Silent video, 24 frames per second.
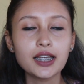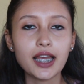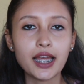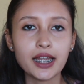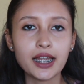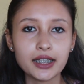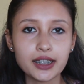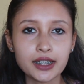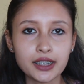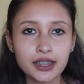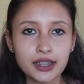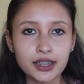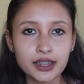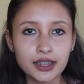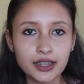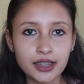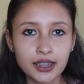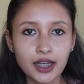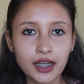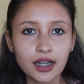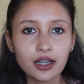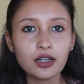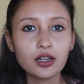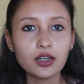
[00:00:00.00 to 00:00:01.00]
And in
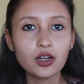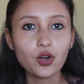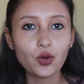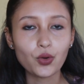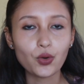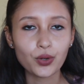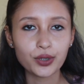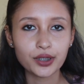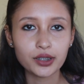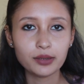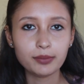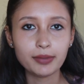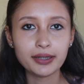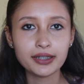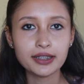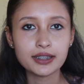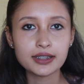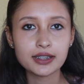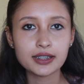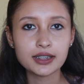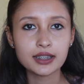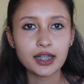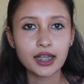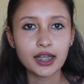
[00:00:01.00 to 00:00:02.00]
India, oral
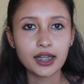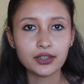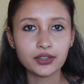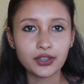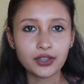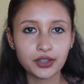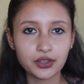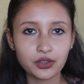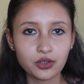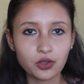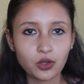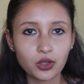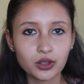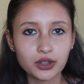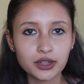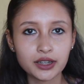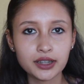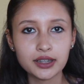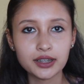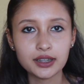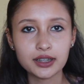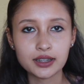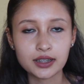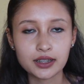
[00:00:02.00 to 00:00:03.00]
medicine and
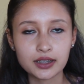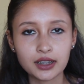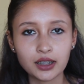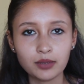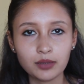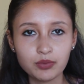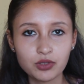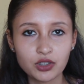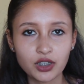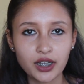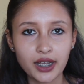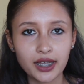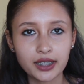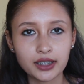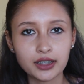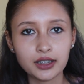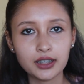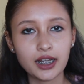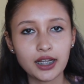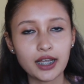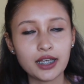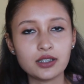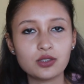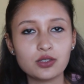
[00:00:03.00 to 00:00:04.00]
radiology is clubbed
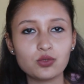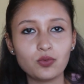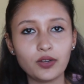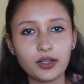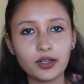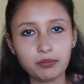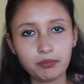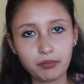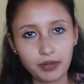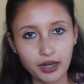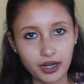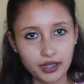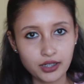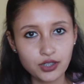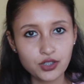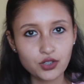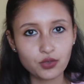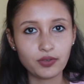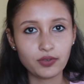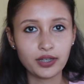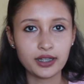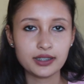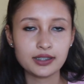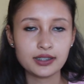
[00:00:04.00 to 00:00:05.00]
together as one
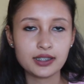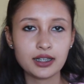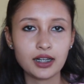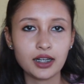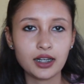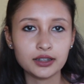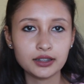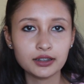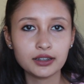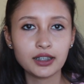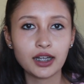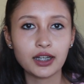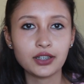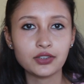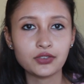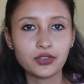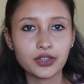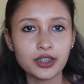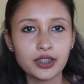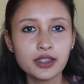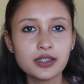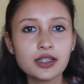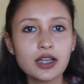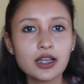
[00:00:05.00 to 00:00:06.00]
branch, whereas in other
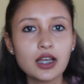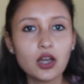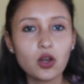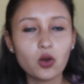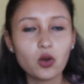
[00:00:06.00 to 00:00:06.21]
countries,